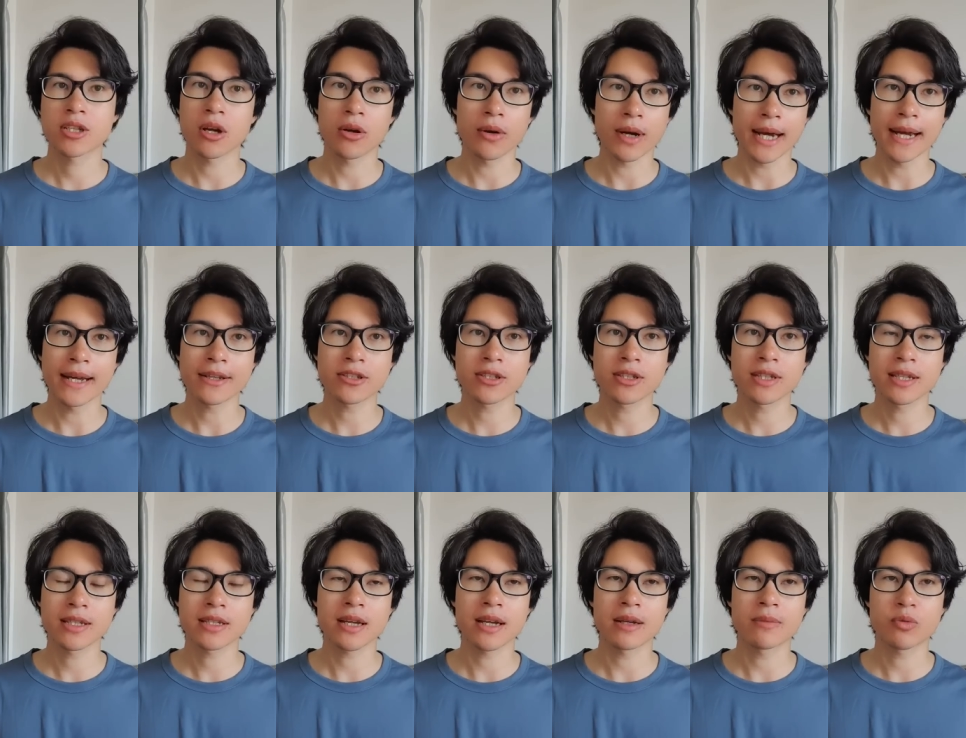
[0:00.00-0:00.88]
So I had to
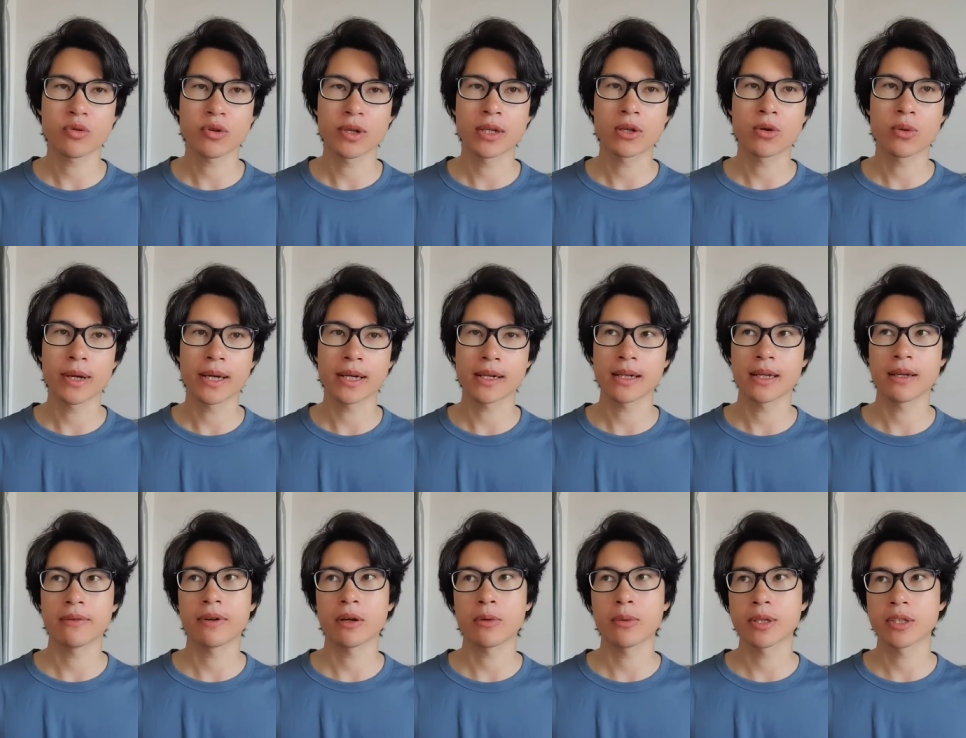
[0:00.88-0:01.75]
decide pretty
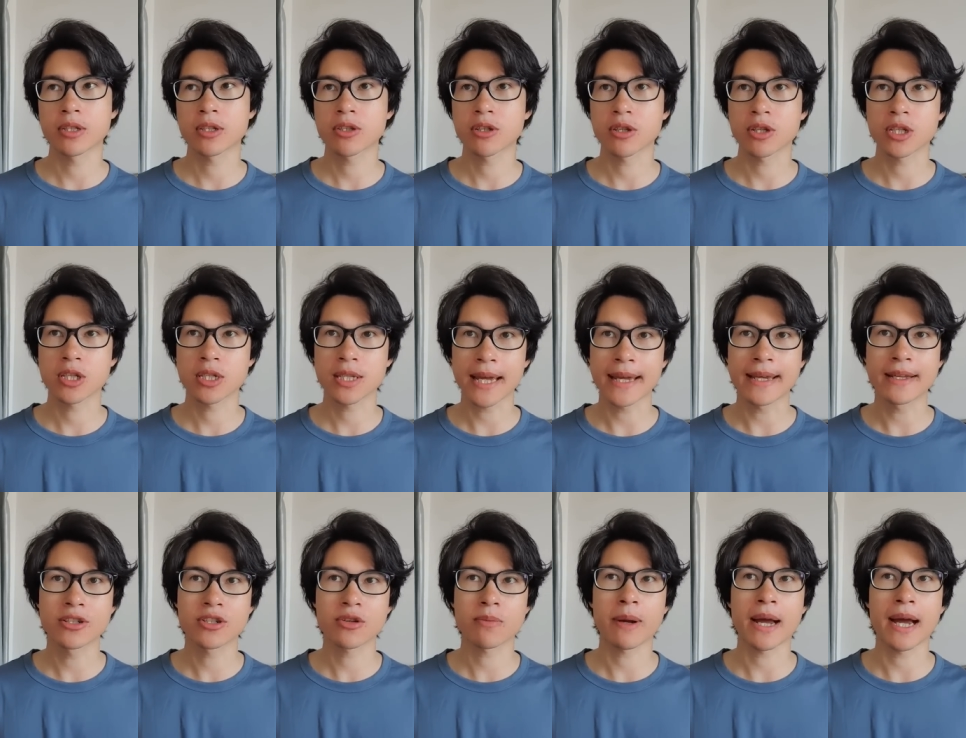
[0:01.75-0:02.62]
quickly if I wanted to
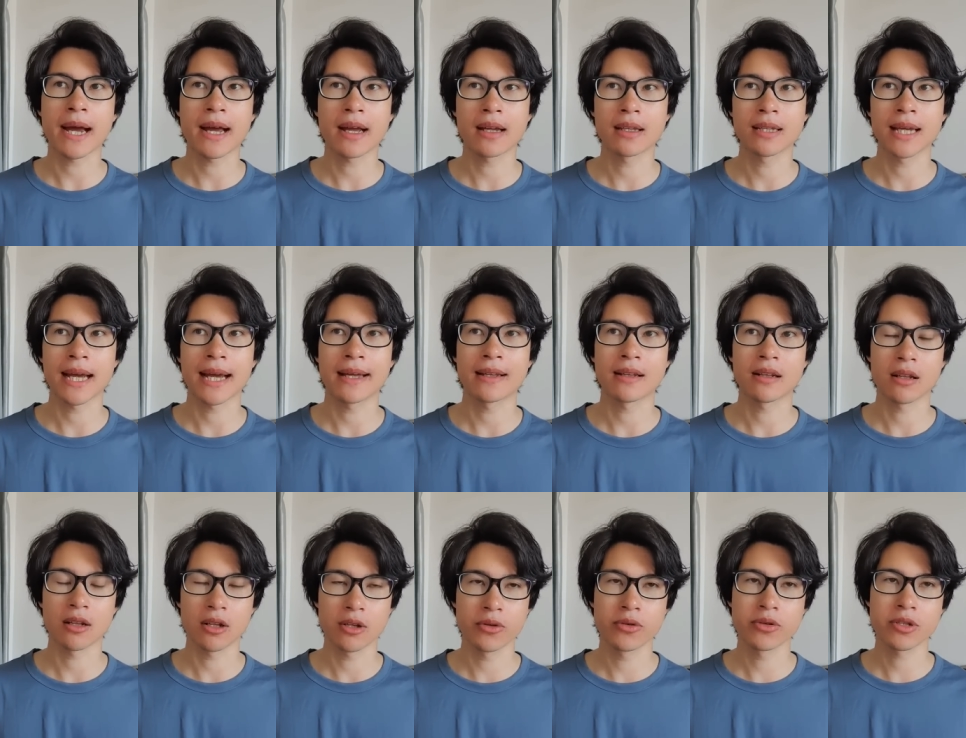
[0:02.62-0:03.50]
stay in Japan
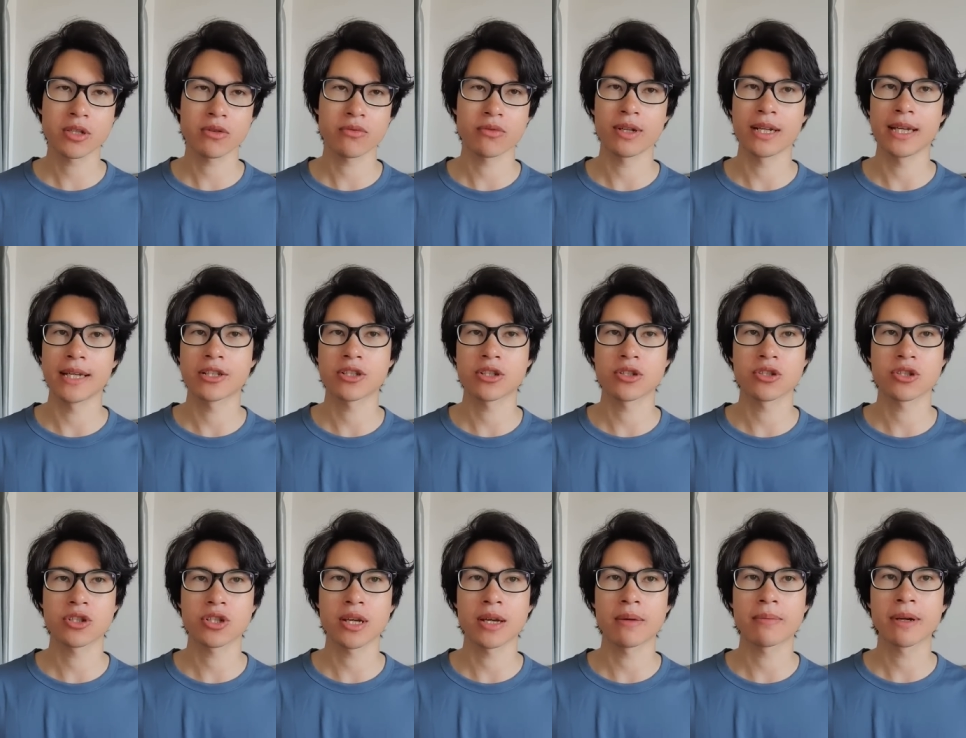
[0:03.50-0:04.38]
and lose the
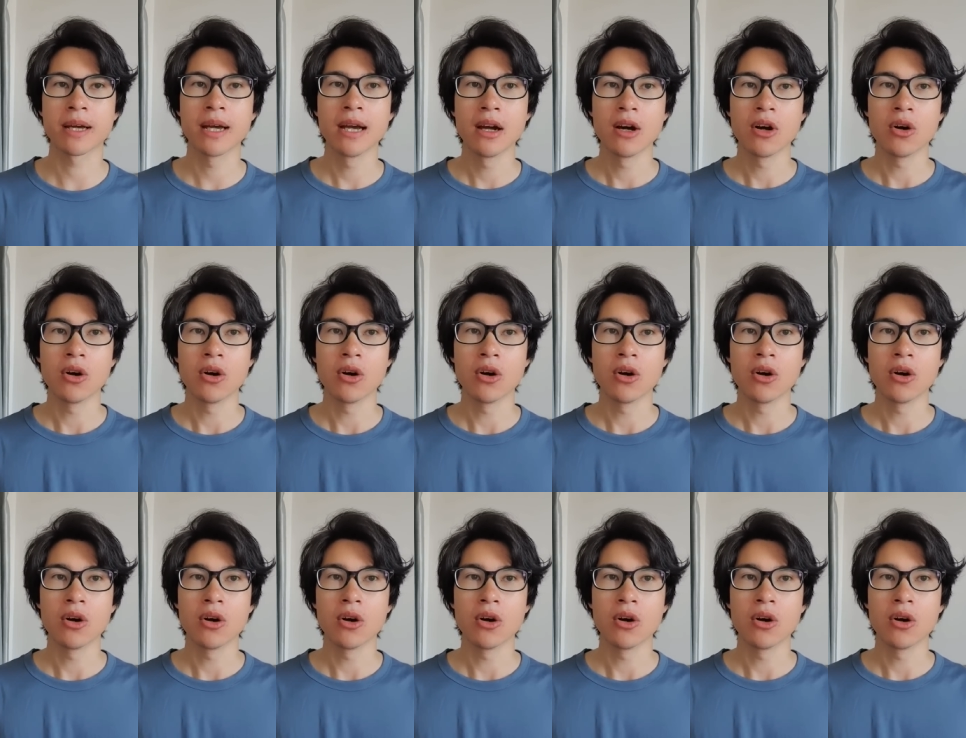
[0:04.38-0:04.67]
relationship